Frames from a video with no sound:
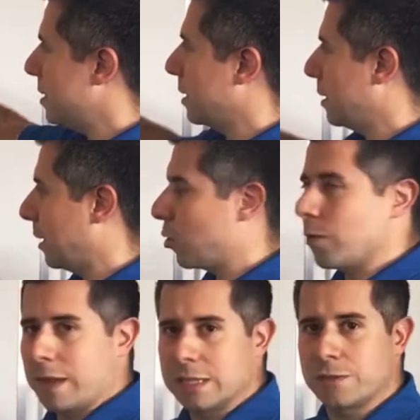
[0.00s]
basically
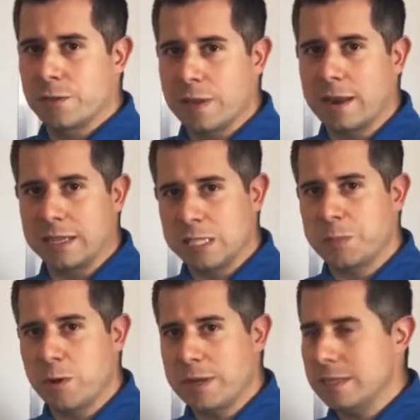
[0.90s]
creates for that
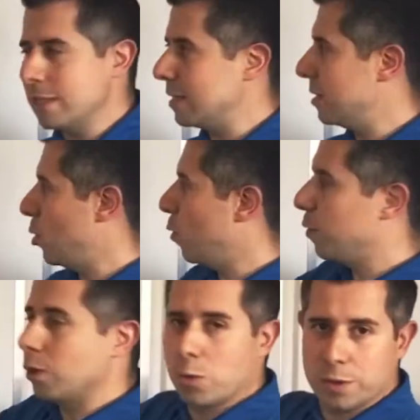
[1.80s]
experience is an
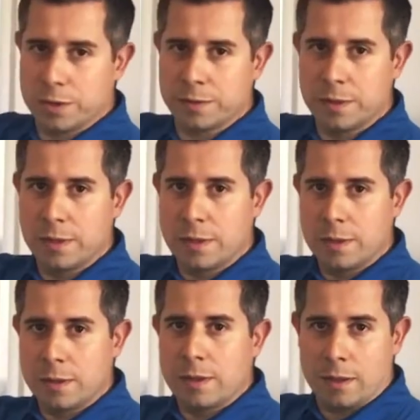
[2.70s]
overloaded
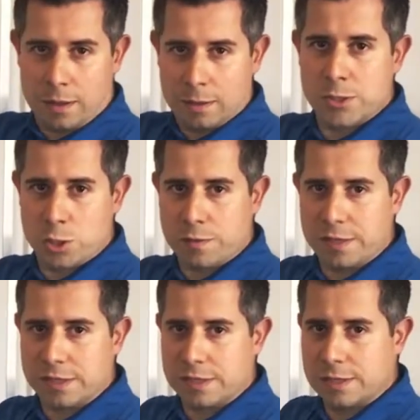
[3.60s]

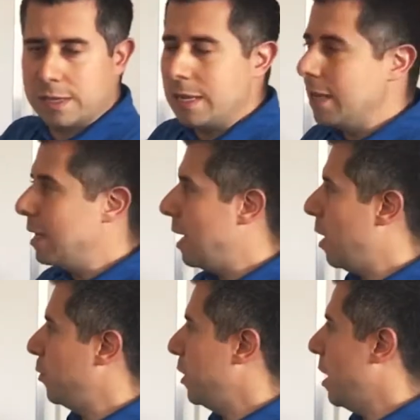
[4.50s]
service.
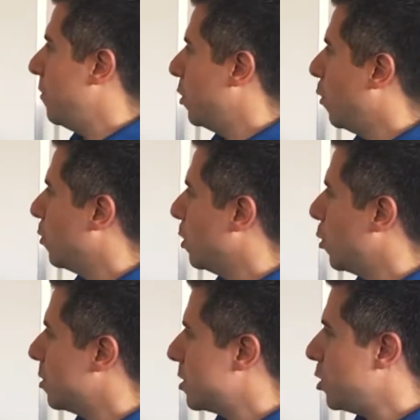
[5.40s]
And when you have an
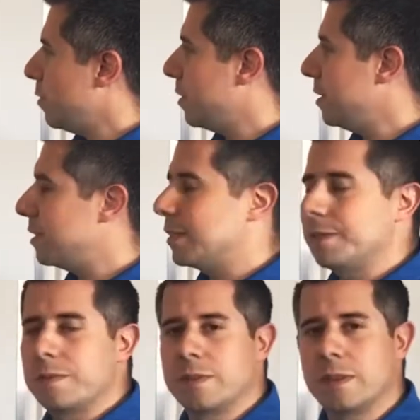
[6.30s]
overloaded
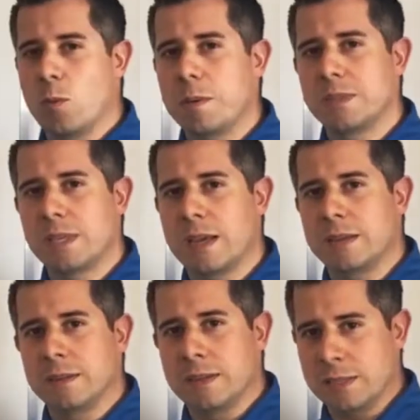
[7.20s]
service, the
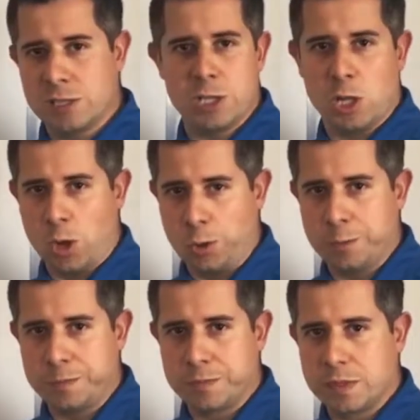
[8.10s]
website is
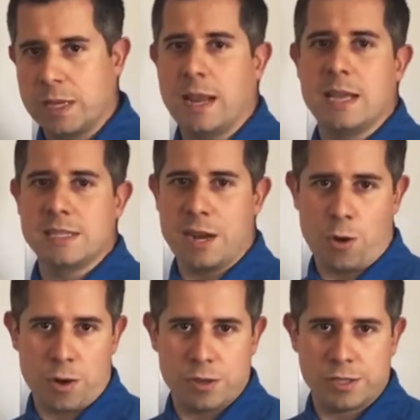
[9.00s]
slow. It has
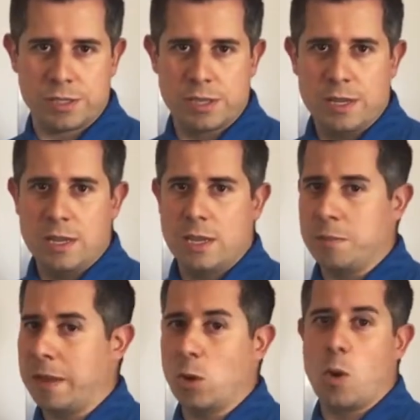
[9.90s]
errors,
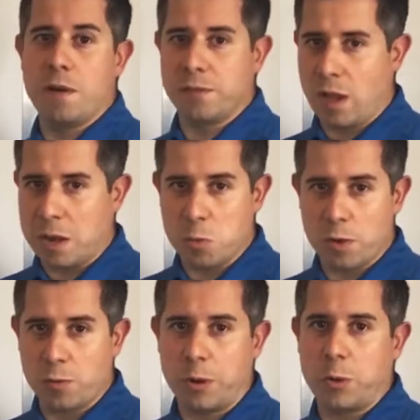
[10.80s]
it may go offline
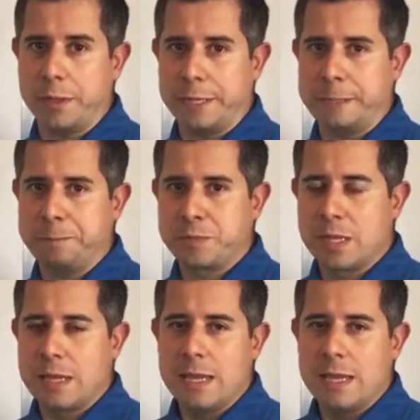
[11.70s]
more frequently,